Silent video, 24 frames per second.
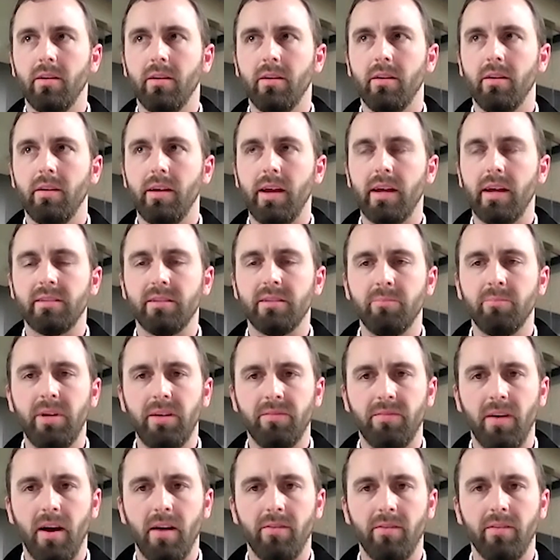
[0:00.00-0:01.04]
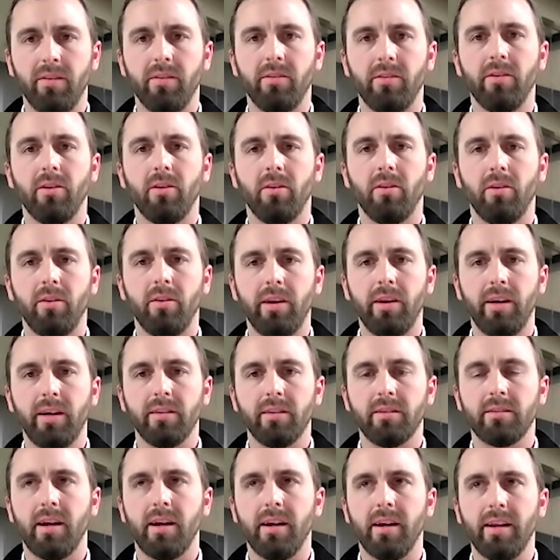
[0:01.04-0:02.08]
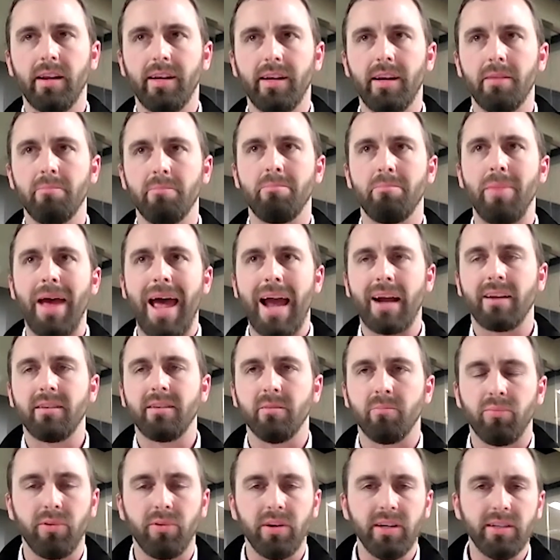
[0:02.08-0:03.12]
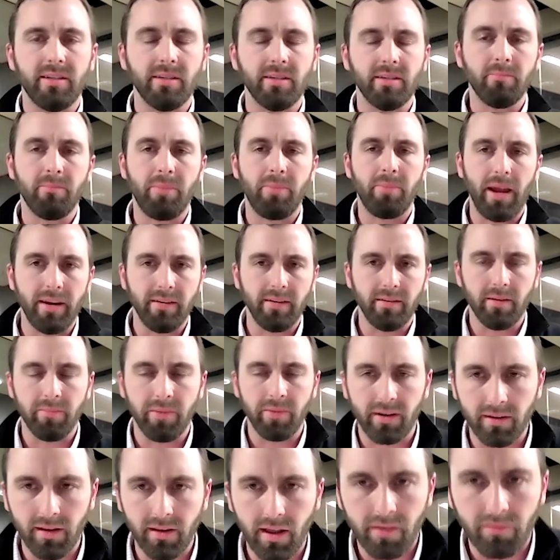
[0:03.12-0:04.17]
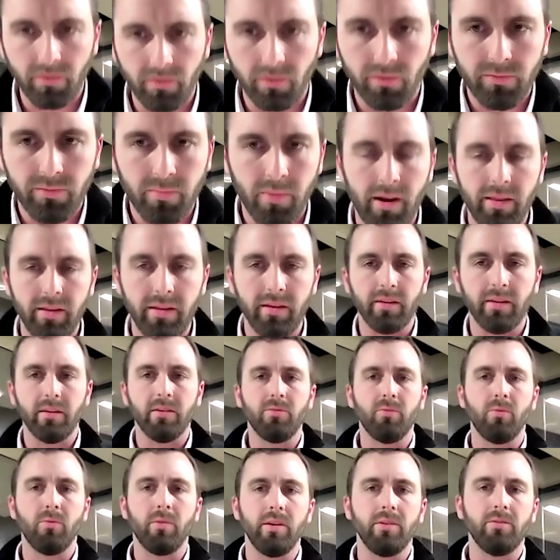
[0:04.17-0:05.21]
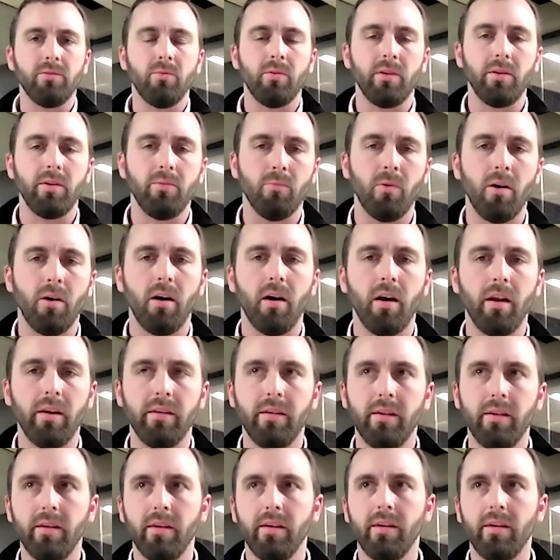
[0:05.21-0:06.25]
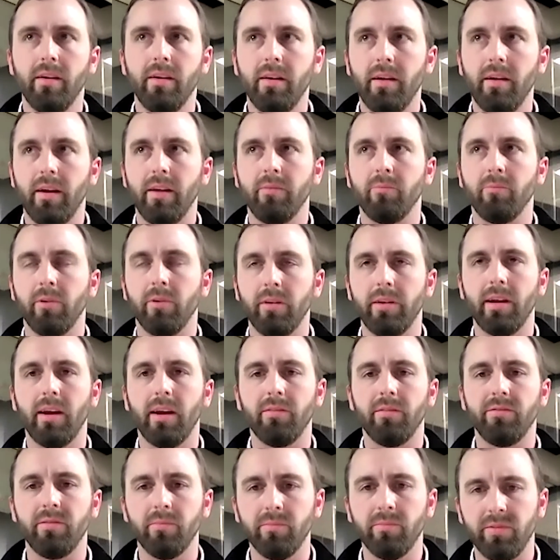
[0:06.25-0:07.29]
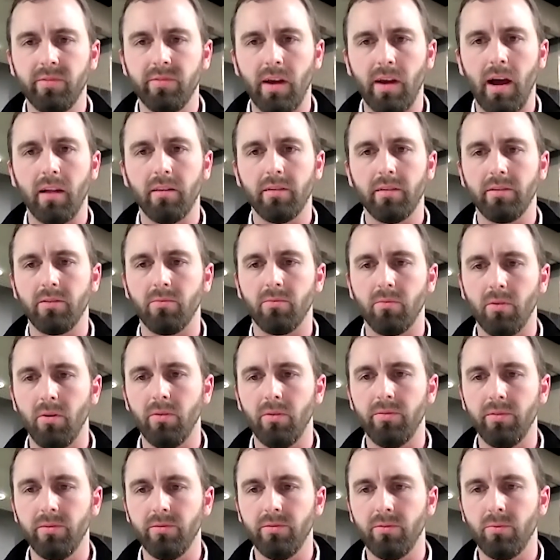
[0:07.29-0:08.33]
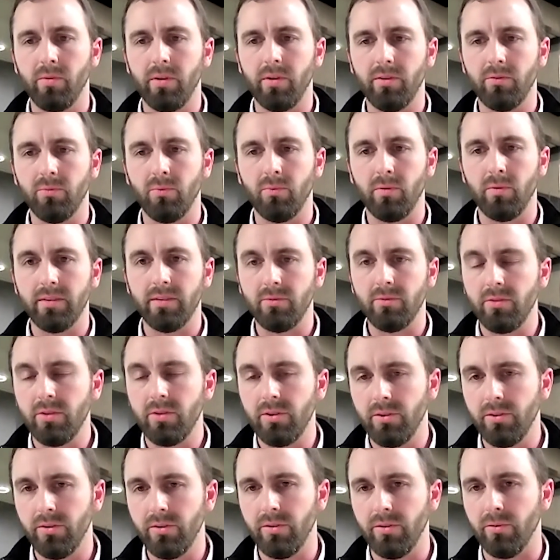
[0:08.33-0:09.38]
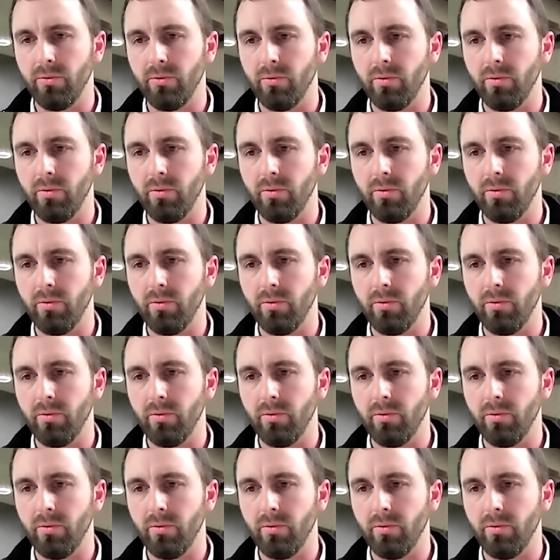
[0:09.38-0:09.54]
S&P 500 earnings kind of get back to pre-pandemic levels by the end of 2021 and really have some solid growth in 2022,